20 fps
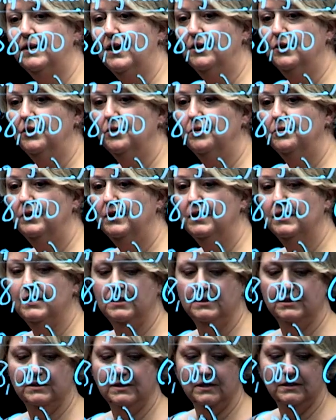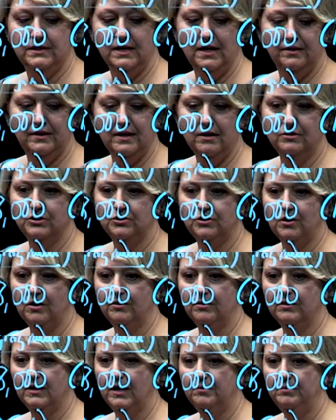value is a
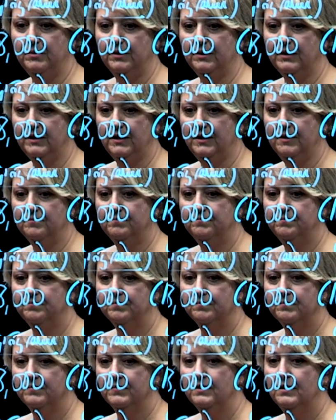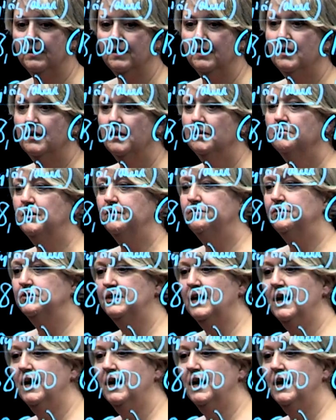$10,000 liability. But for